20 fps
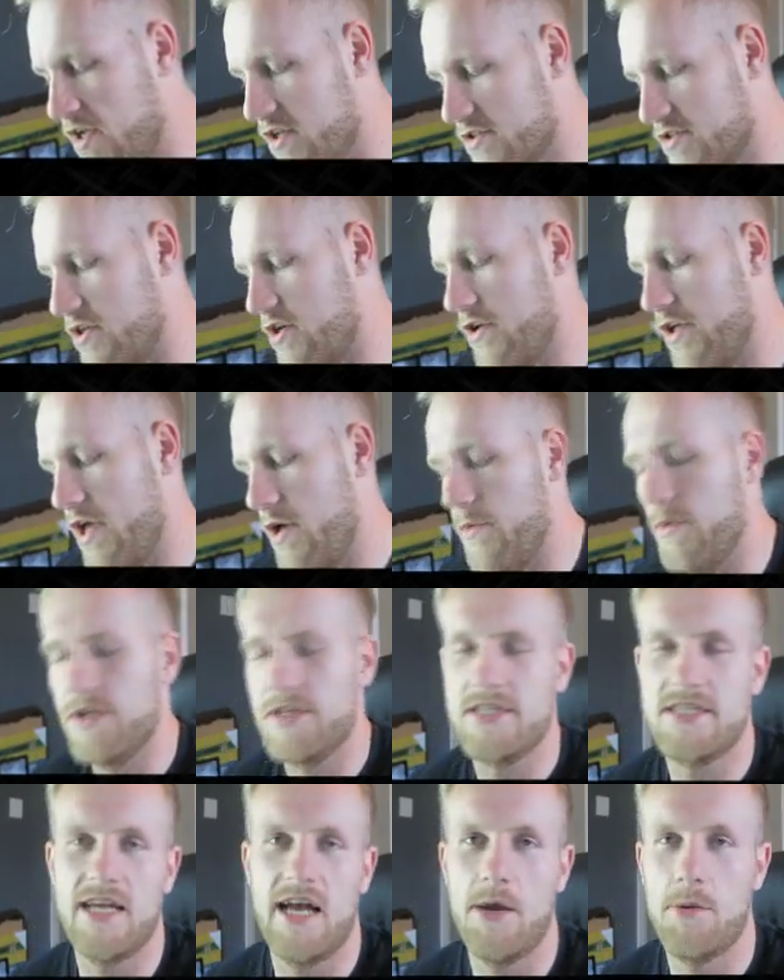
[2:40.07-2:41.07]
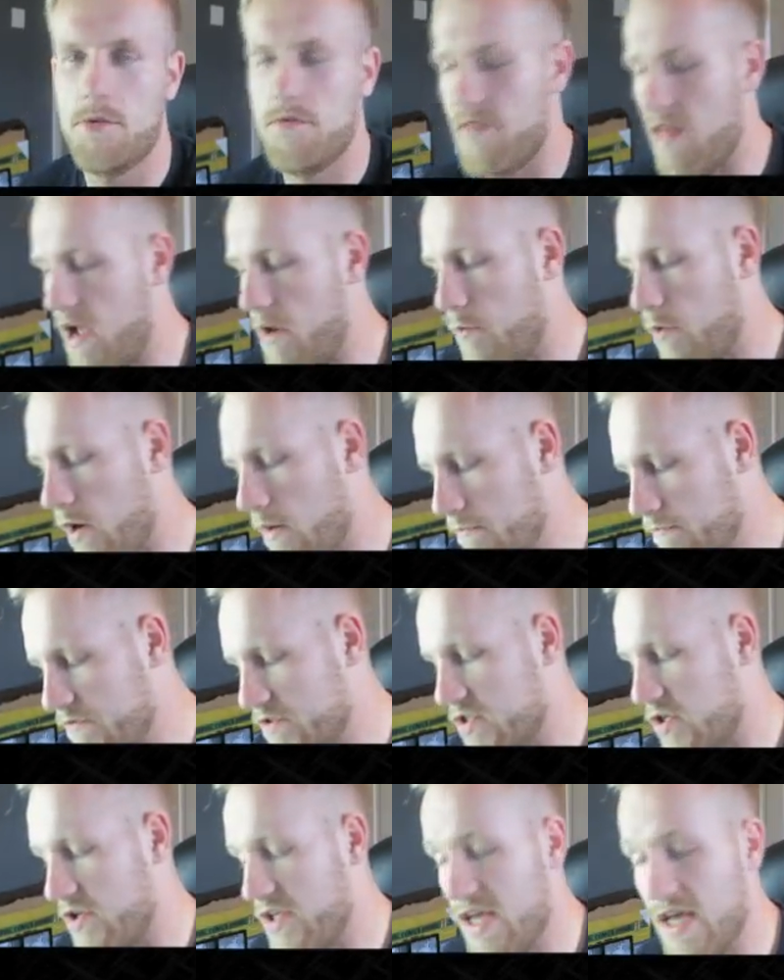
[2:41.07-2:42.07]
So yeah, we're staying with that one.
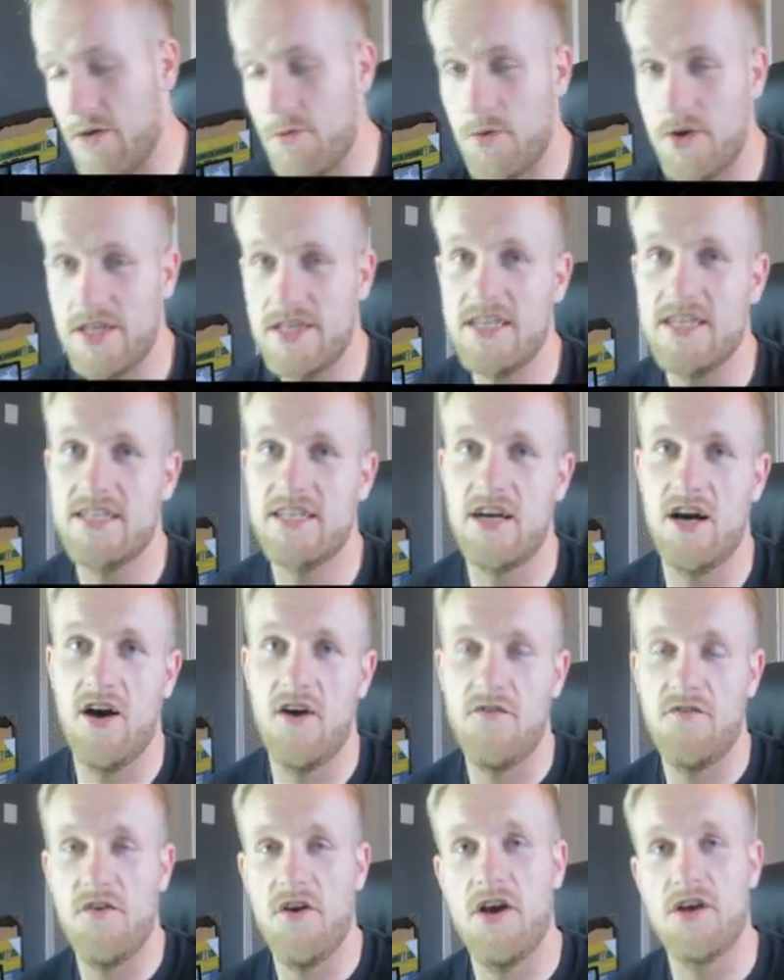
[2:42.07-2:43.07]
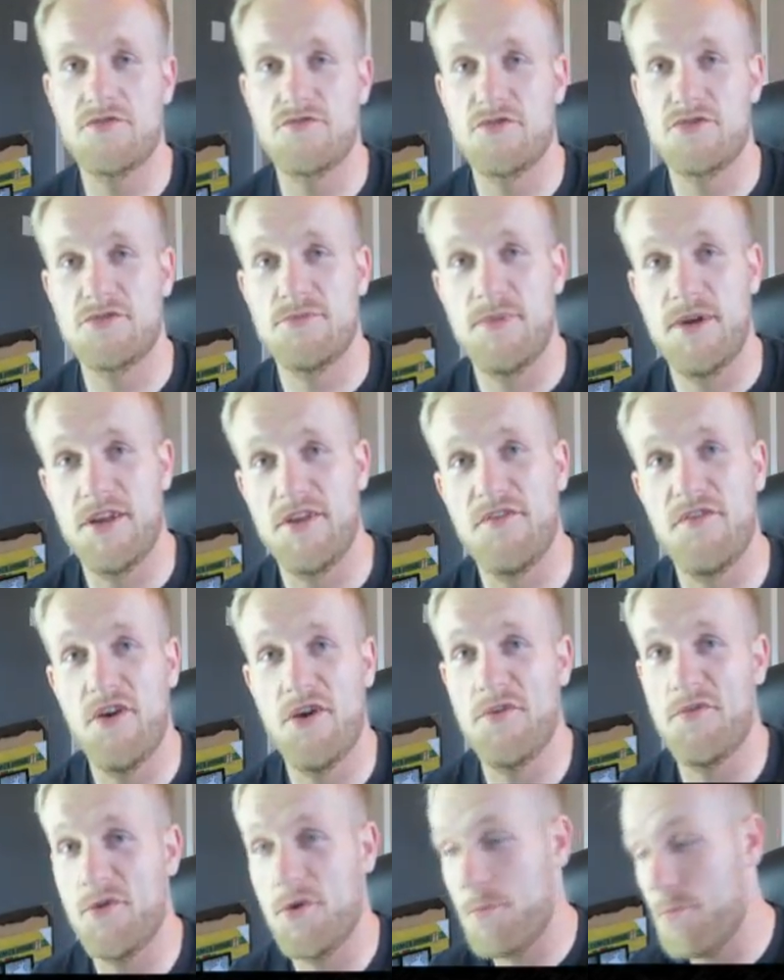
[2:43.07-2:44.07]
So yeah, we did get our first WrestleMania
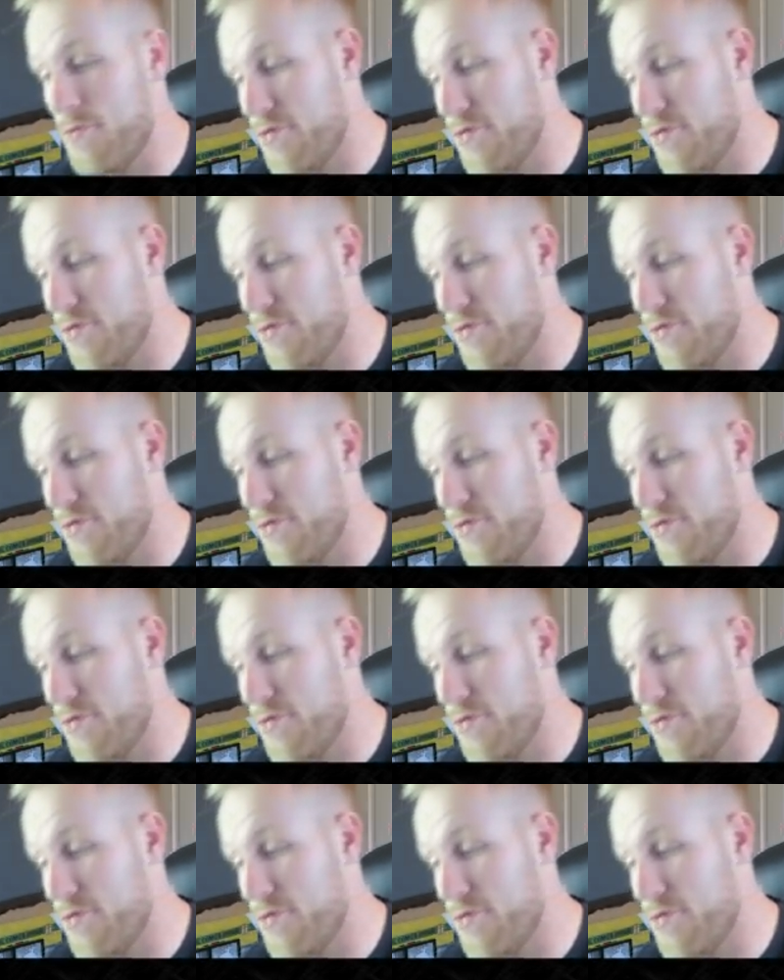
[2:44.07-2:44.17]
33